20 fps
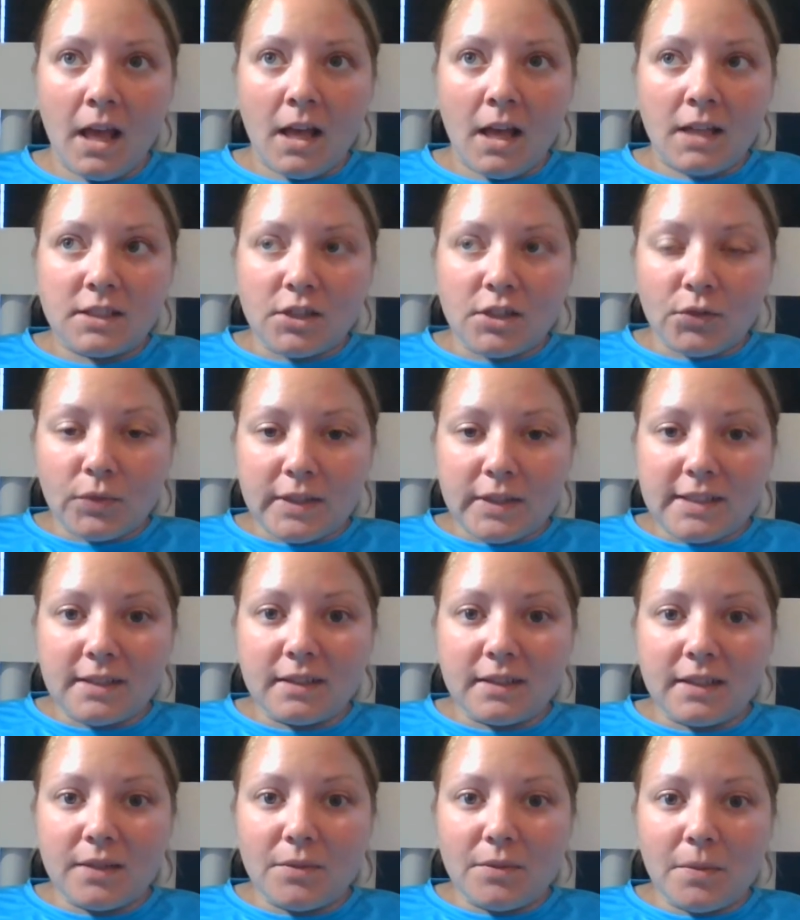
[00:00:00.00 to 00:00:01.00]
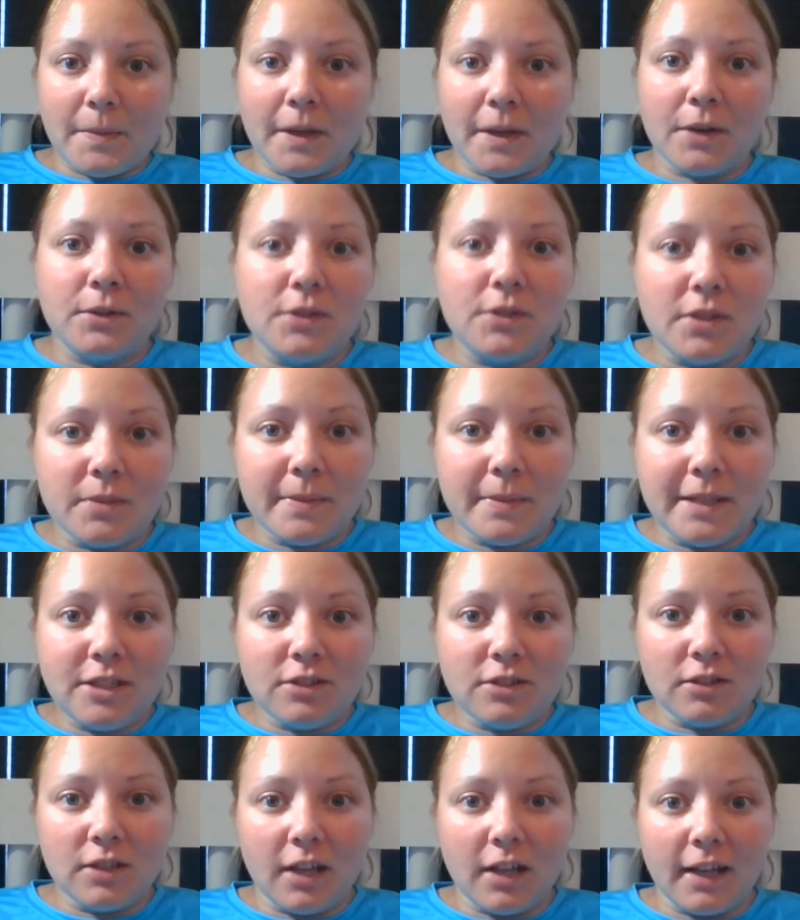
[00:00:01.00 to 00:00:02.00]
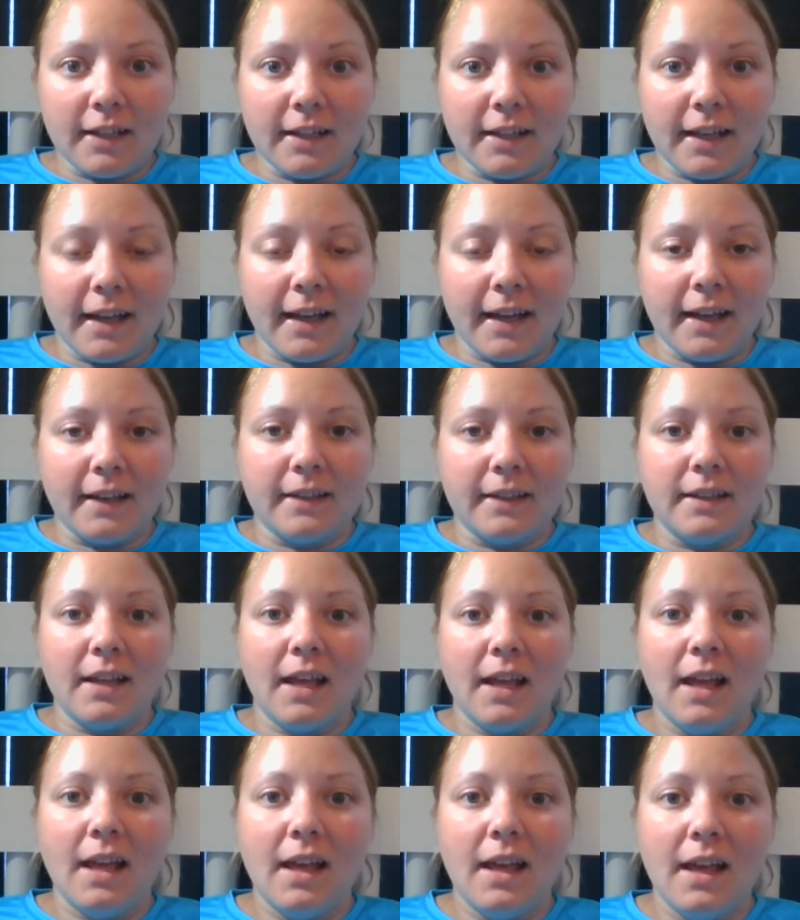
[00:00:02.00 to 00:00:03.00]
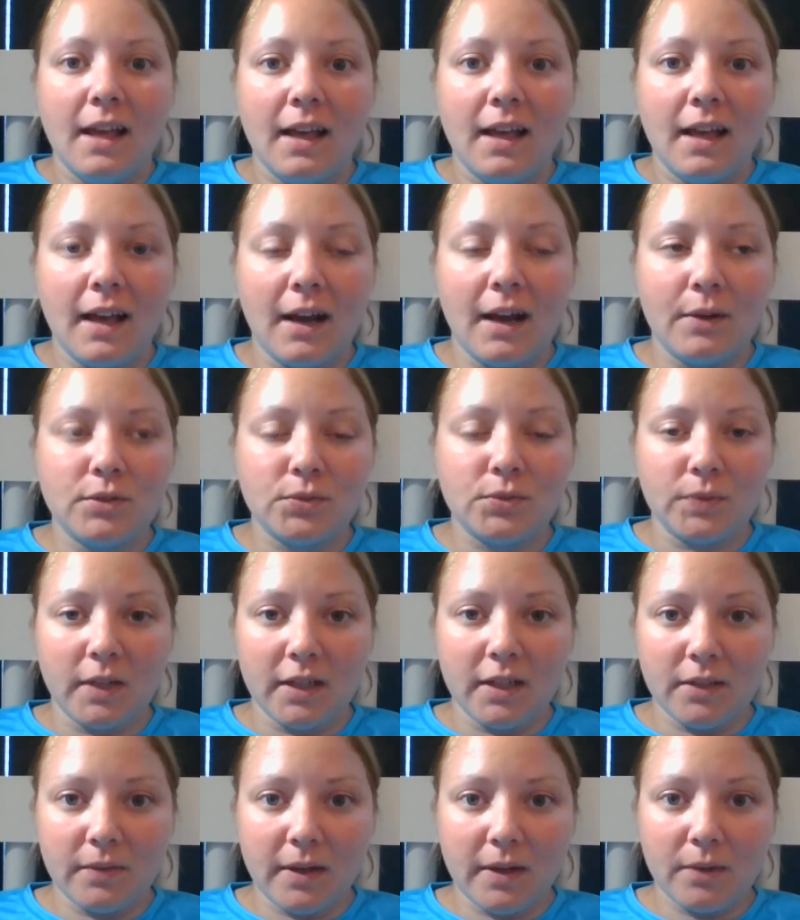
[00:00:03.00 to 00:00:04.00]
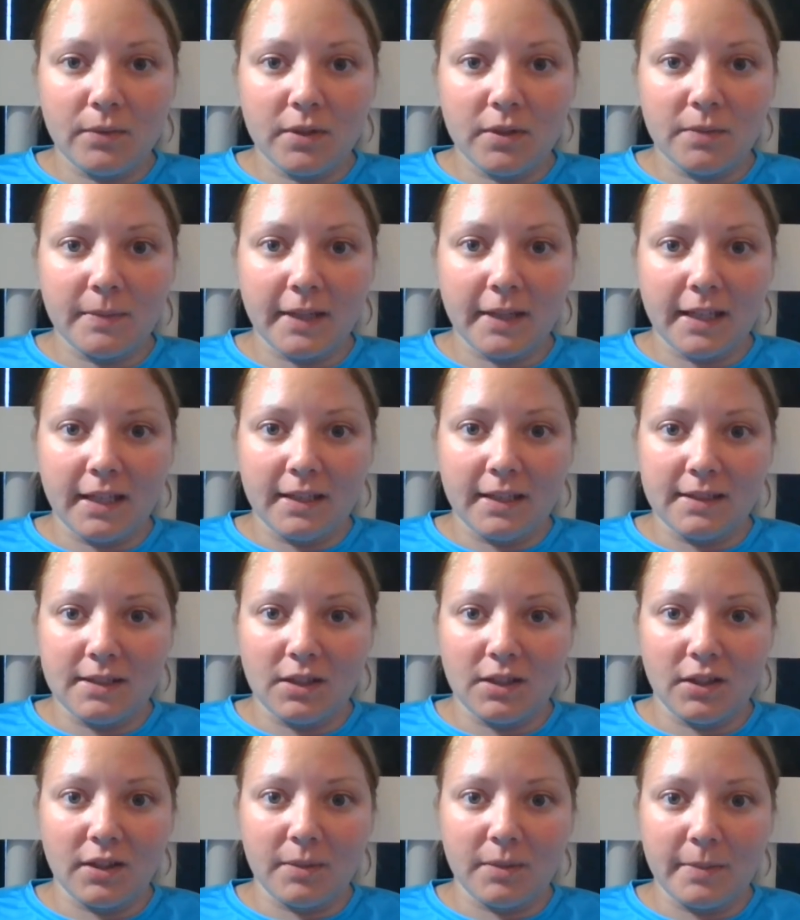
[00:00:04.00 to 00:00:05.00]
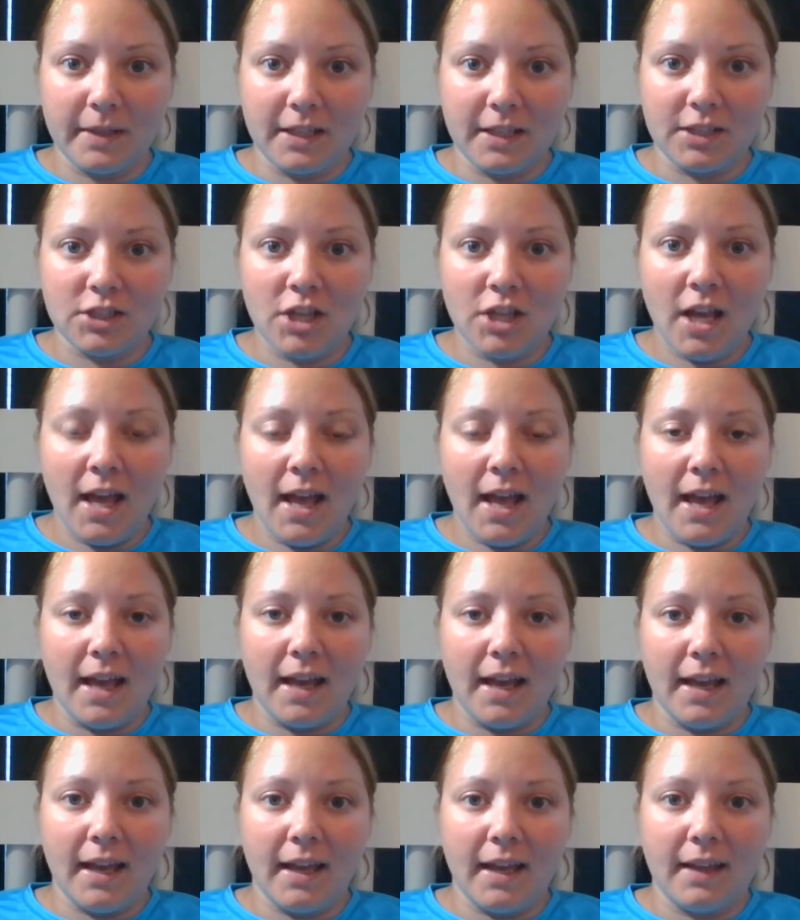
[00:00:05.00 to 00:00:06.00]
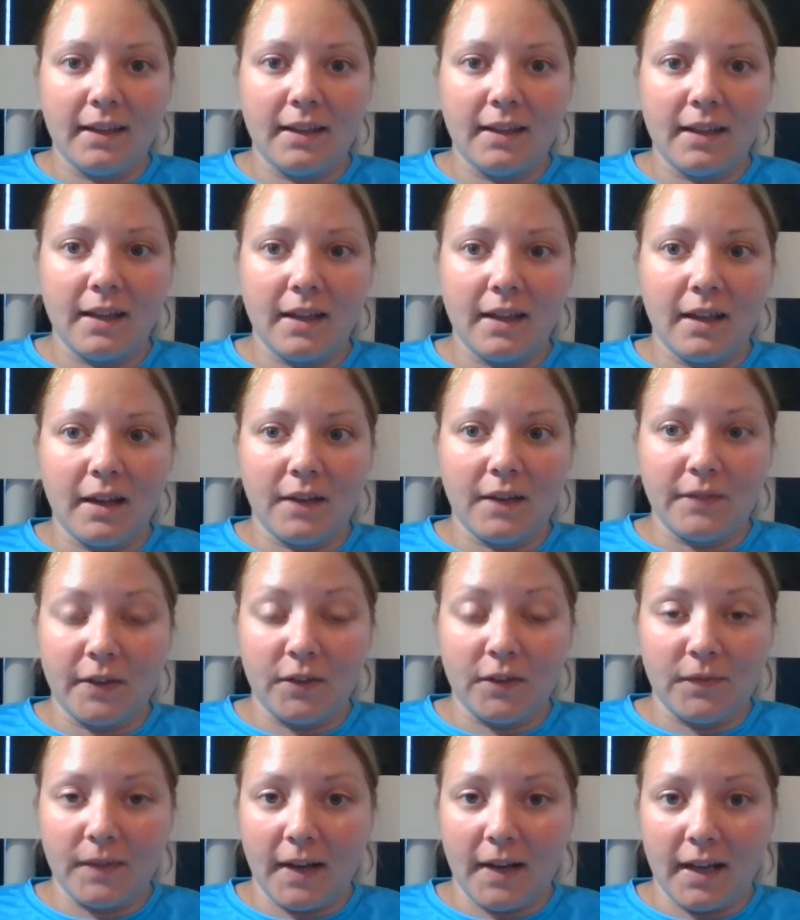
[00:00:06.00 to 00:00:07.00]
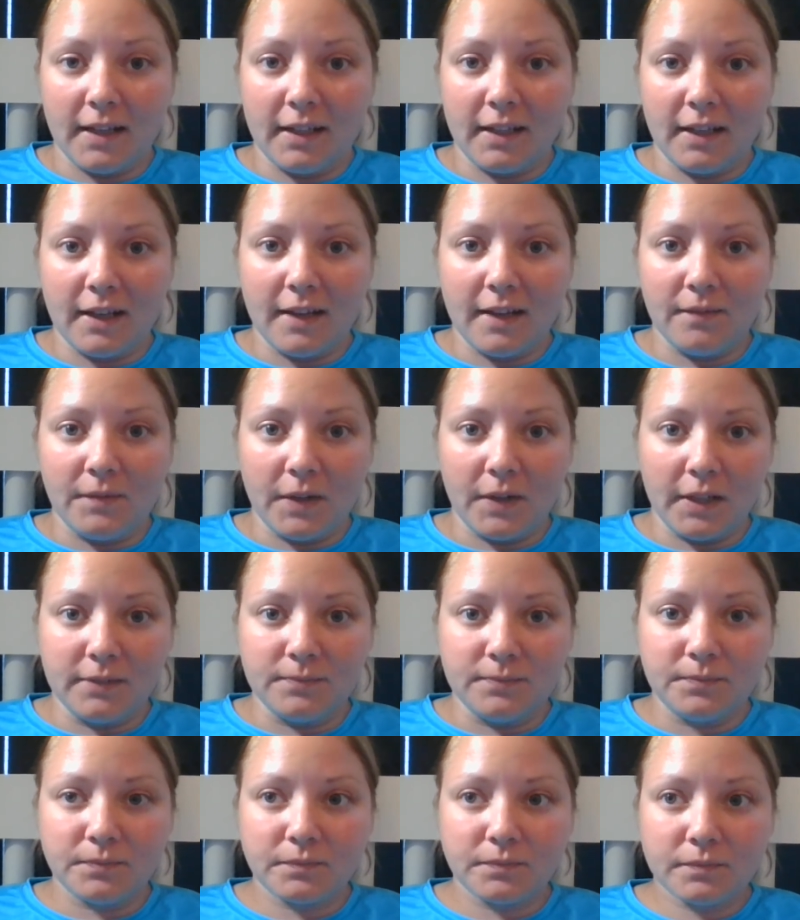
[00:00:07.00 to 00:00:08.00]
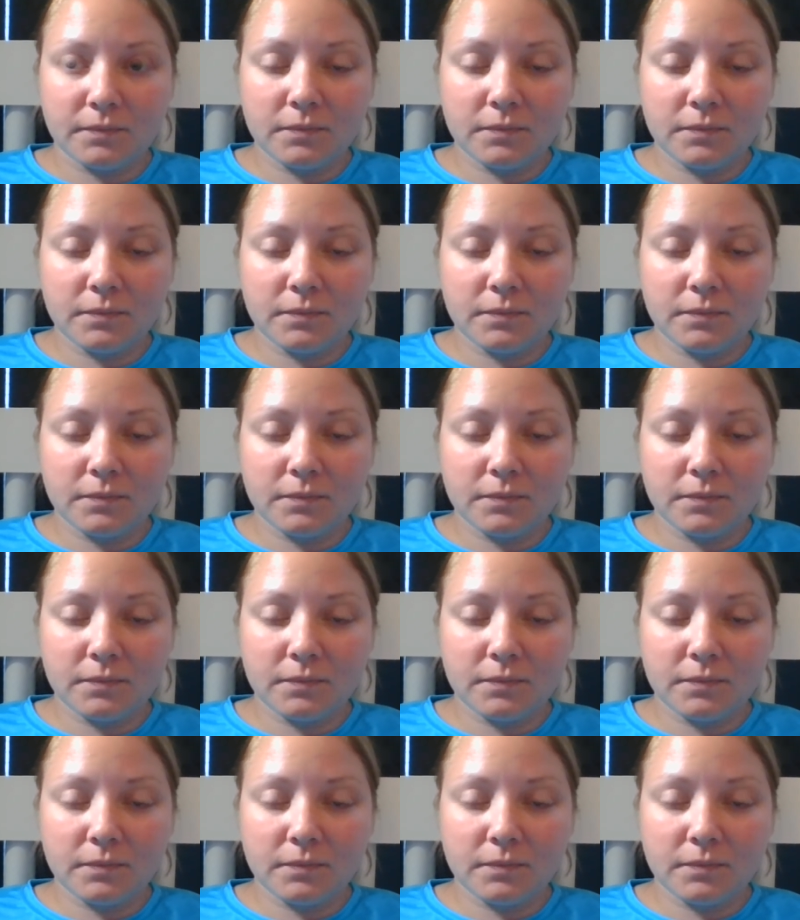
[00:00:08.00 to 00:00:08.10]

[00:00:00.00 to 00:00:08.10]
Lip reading: so recently we've been going to the beach a lot, and I was running around with my kids on the beach, and I felt fine. I had fun.